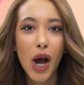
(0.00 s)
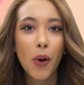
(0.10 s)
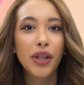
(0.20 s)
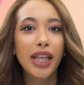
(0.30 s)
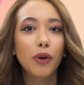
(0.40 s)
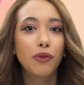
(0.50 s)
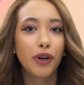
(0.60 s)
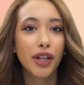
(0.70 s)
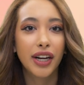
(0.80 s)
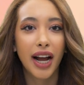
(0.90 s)
Without
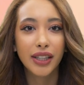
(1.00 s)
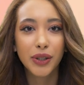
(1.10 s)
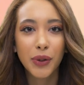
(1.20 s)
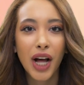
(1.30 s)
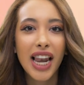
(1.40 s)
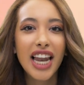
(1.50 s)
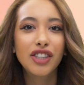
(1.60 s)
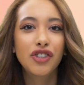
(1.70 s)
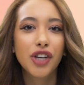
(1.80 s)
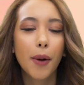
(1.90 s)
further ado,
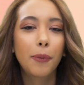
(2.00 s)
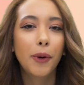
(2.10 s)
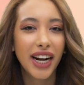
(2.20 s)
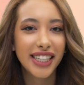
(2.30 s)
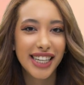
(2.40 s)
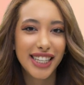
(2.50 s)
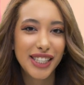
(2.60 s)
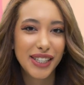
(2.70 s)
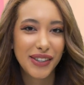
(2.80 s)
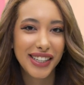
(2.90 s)
let's jump right into